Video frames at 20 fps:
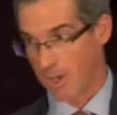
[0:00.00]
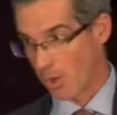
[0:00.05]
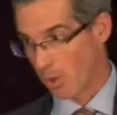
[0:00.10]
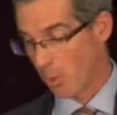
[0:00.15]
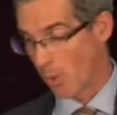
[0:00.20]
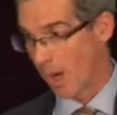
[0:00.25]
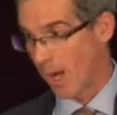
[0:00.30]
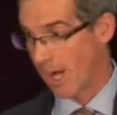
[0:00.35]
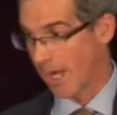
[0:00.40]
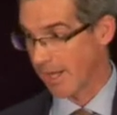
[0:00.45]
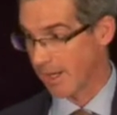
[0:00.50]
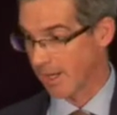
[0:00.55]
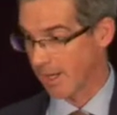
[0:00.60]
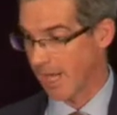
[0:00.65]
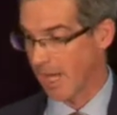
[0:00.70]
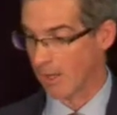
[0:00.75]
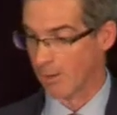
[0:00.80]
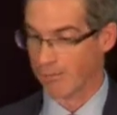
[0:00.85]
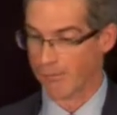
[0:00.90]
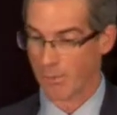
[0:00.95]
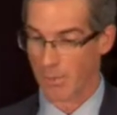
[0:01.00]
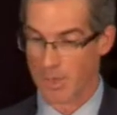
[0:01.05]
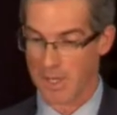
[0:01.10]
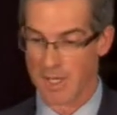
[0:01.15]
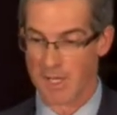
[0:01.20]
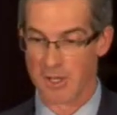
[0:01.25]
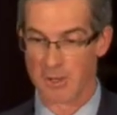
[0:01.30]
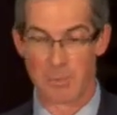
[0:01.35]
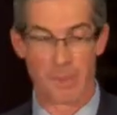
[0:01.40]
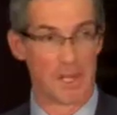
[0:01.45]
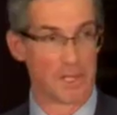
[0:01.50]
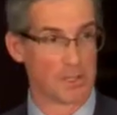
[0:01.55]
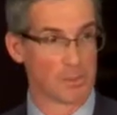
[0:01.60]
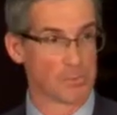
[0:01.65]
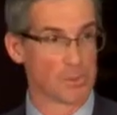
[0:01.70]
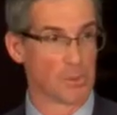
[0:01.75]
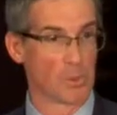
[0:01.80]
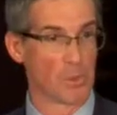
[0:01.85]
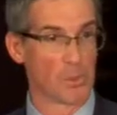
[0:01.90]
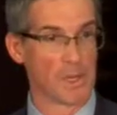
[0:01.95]
in Hawaii and California, it's being
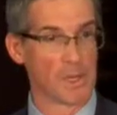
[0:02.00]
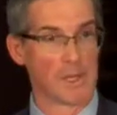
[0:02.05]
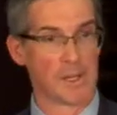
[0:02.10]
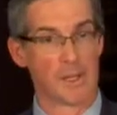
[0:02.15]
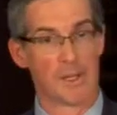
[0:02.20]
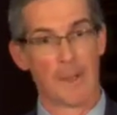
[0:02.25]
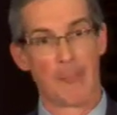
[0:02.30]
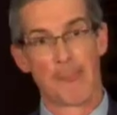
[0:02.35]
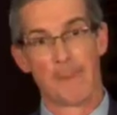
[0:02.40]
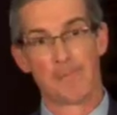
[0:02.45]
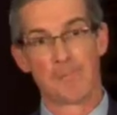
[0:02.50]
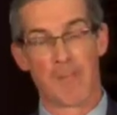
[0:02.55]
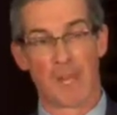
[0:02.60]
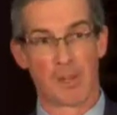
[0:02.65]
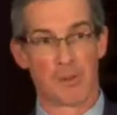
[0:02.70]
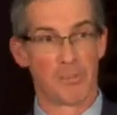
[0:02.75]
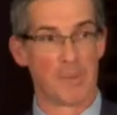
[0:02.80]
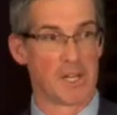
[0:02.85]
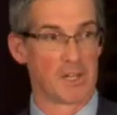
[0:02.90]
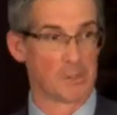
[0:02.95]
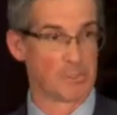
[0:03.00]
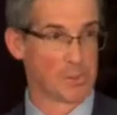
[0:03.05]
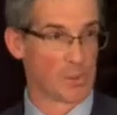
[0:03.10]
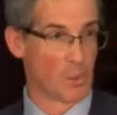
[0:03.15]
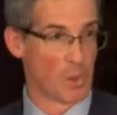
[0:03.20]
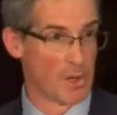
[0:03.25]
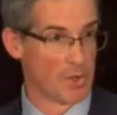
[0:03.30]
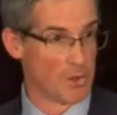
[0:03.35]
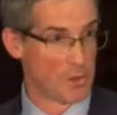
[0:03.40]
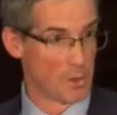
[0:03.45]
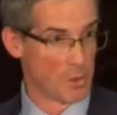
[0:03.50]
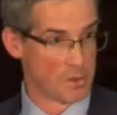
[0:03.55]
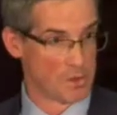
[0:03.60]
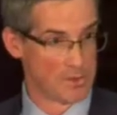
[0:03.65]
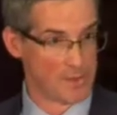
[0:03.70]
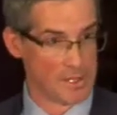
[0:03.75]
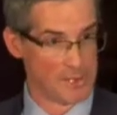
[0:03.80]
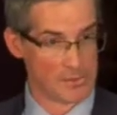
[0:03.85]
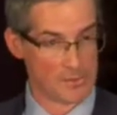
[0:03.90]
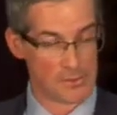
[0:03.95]
deployed and it's being deployed in the
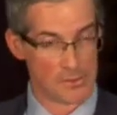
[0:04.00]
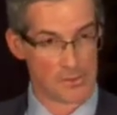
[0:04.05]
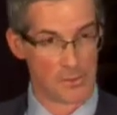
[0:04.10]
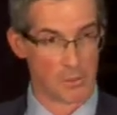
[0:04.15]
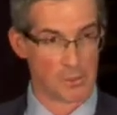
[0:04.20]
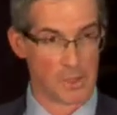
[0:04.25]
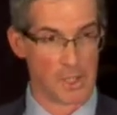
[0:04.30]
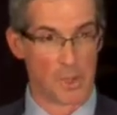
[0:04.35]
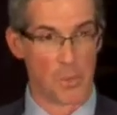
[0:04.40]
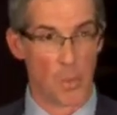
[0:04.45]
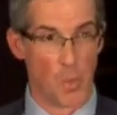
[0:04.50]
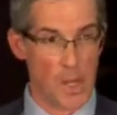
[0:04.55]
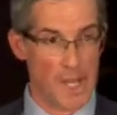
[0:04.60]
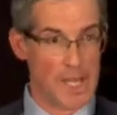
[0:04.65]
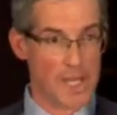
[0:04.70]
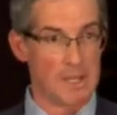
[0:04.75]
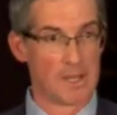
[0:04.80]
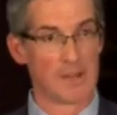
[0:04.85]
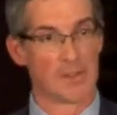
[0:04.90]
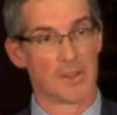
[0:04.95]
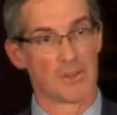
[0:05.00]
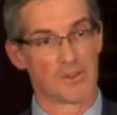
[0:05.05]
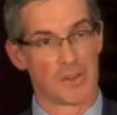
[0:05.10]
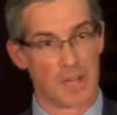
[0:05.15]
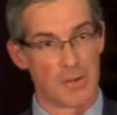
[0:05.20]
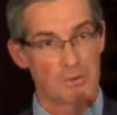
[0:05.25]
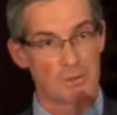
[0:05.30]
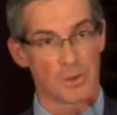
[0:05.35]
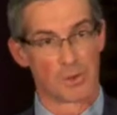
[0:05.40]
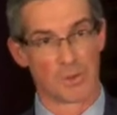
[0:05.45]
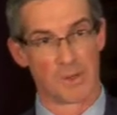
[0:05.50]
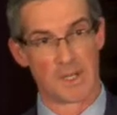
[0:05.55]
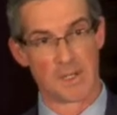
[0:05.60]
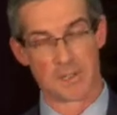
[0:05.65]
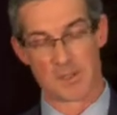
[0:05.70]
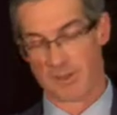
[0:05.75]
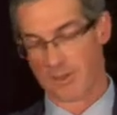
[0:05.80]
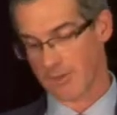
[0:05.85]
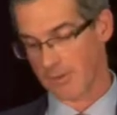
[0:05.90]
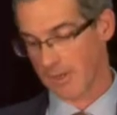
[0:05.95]
Northeast. So really wind in the central
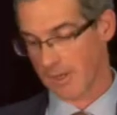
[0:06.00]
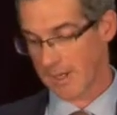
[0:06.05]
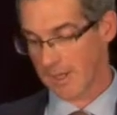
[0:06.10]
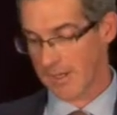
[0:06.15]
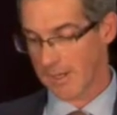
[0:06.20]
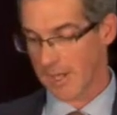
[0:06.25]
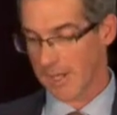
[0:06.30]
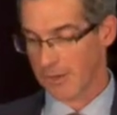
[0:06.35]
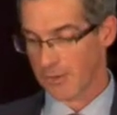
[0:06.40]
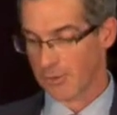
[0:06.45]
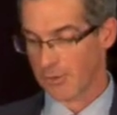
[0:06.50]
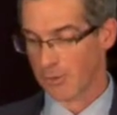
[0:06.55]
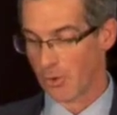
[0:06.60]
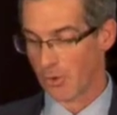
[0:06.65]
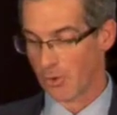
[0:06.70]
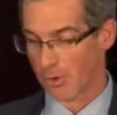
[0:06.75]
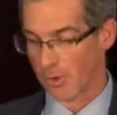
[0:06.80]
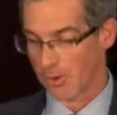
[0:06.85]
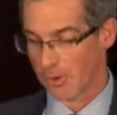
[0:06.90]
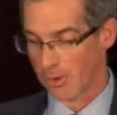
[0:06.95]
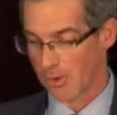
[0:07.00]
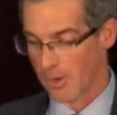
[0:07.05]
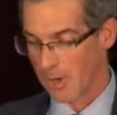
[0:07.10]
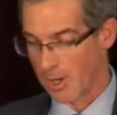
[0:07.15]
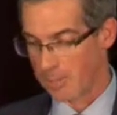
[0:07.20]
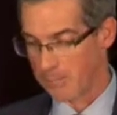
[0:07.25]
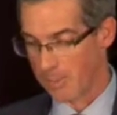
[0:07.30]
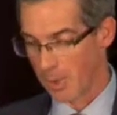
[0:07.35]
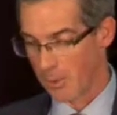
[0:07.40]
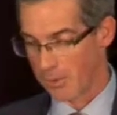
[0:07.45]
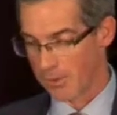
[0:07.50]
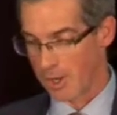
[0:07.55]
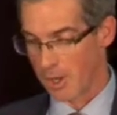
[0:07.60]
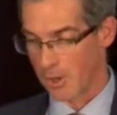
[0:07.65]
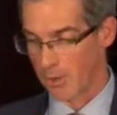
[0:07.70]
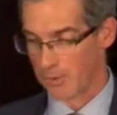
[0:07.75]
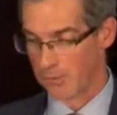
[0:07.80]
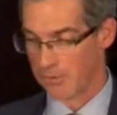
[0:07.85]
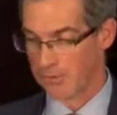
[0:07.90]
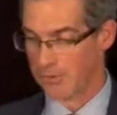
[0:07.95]
regions and solar on both
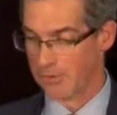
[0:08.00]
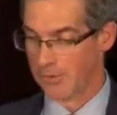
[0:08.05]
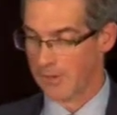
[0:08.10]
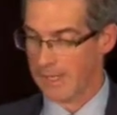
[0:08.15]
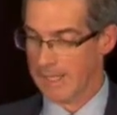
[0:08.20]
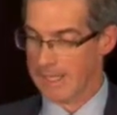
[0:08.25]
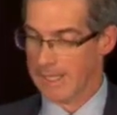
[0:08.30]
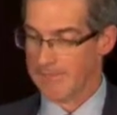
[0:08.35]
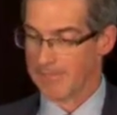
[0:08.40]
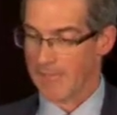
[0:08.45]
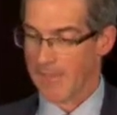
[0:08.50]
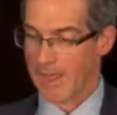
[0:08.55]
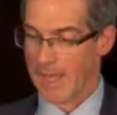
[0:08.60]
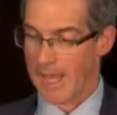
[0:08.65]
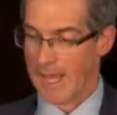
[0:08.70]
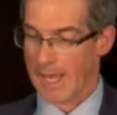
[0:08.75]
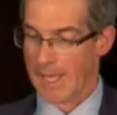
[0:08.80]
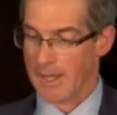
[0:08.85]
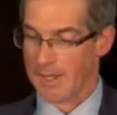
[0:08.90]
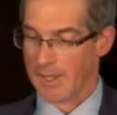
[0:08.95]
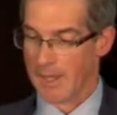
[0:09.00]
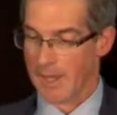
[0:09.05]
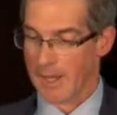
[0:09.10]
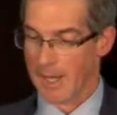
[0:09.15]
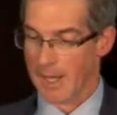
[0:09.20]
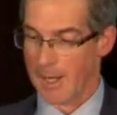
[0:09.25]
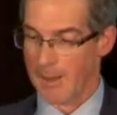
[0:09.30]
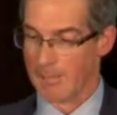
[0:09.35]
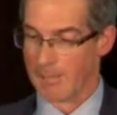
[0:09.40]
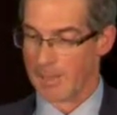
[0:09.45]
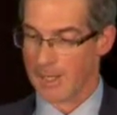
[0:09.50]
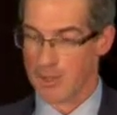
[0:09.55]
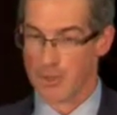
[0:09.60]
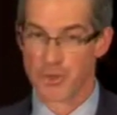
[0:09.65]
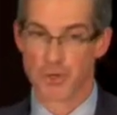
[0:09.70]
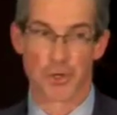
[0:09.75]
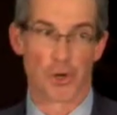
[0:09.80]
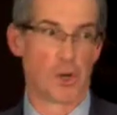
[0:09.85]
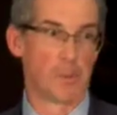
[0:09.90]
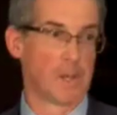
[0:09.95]
coasts. And um, in
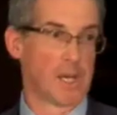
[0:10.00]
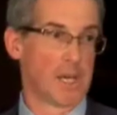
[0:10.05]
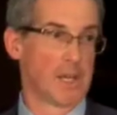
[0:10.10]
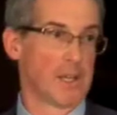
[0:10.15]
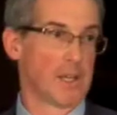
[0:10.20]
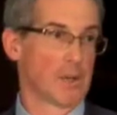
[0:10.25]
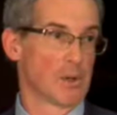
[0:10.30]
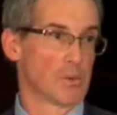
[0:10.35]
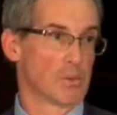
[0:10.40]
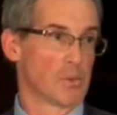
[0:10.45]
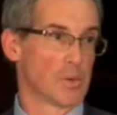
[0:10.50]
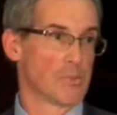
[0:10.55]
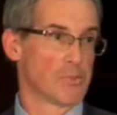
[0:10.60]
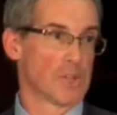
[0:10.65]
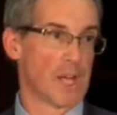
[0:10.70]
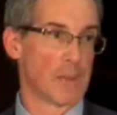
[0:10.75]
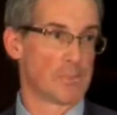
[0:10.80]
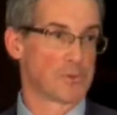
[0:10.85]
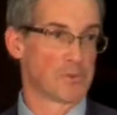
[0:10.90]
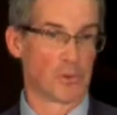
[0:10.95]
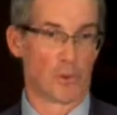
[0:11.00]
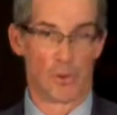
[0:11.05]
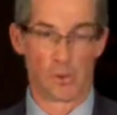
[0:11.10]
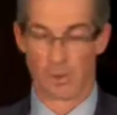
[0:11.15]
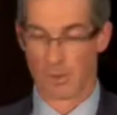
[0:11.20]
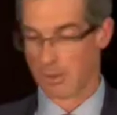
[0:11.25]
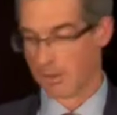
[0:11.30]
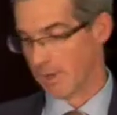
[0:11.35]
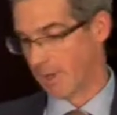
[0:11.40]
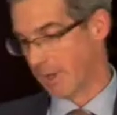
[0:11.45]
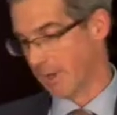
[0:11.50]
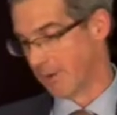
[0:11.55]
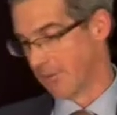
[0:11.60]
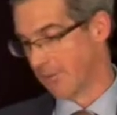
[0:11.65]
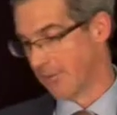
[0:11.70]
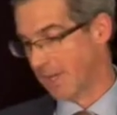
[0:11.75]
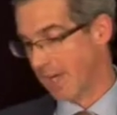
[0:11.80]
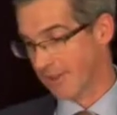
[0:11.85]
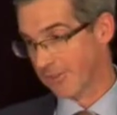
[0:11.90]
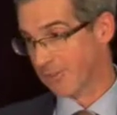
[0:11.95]
Germany, rooftop solar
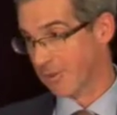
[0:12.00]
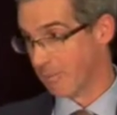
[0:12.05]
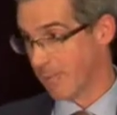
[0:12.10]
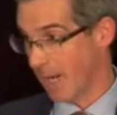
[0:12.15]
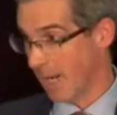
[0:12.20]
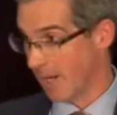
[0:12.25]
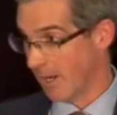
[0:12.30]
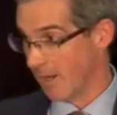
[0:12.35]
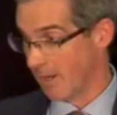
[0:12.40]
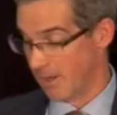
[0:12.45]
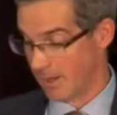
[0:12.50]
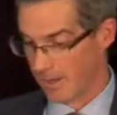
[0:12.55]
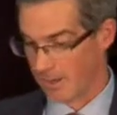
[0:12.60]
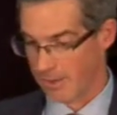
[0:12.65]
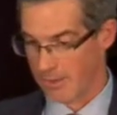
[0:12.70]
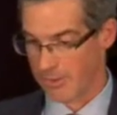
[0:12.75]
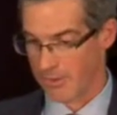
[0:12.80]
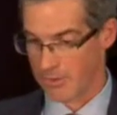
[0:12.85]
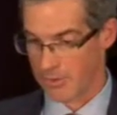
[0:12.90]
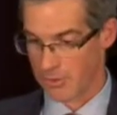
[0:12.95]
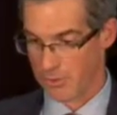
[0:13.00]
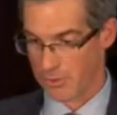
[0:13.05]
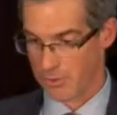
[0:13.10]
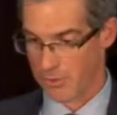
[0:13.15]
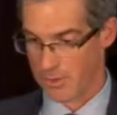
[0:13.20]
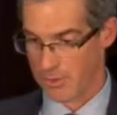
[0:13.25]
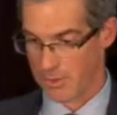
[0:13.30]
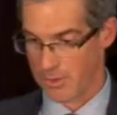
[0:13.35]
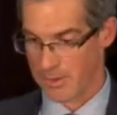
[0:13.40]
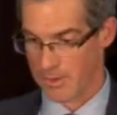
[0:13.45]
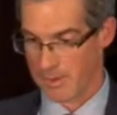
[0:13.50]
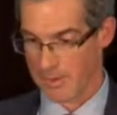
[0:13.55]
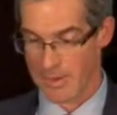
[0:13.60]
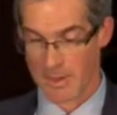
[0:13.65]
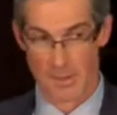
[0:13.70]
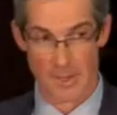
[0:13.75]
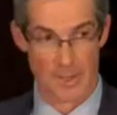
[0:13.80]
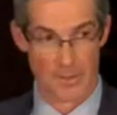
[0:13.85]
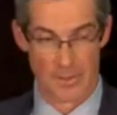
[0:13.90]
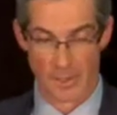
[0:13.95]
has decimated uh, the two, the,
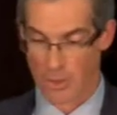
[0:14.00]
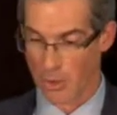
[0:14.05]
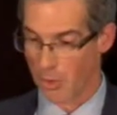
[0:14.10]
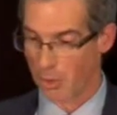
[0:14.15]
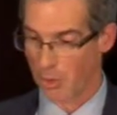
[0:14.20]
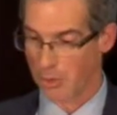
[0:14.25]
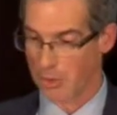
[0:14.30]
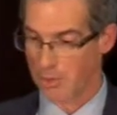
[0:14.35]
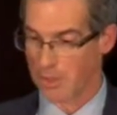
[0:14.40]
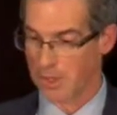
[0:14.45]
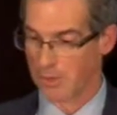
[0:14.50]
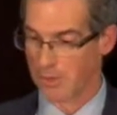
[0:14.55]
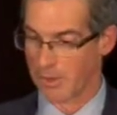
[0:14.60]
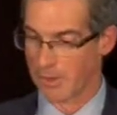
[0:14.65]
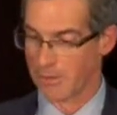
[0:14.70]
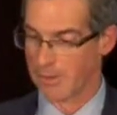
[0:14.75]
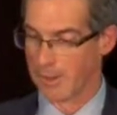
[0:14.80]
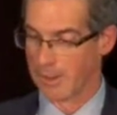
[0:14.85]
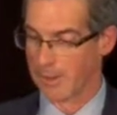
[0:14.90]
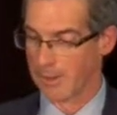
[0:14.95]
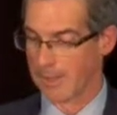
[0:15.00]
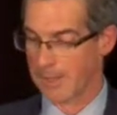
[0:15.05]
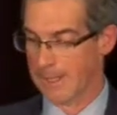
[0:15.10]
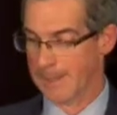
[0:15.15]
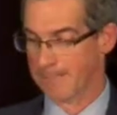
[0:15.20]
the, the, local utilities there.